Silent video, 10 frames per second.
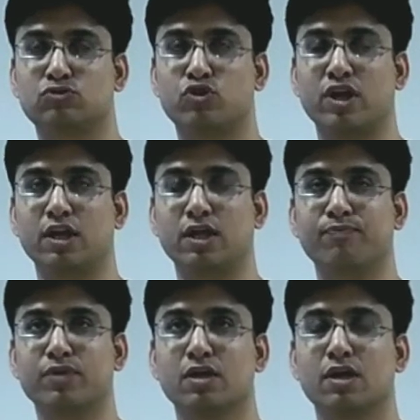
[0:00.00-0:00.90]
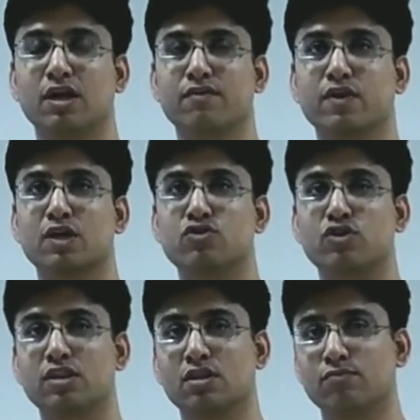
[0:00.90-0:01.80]
training, if we can
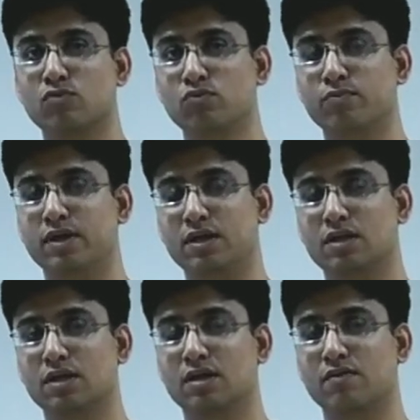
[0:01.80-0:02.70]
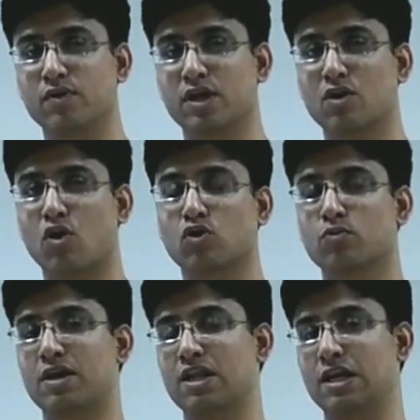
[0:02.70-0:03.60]
train the movement, we can
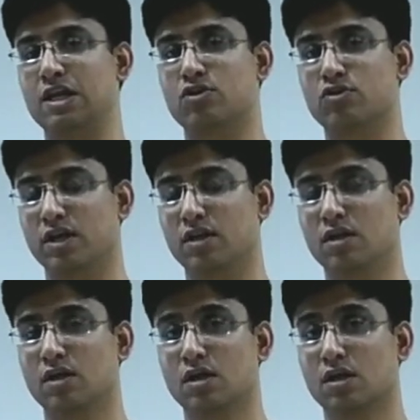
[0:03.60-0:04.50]
automatically train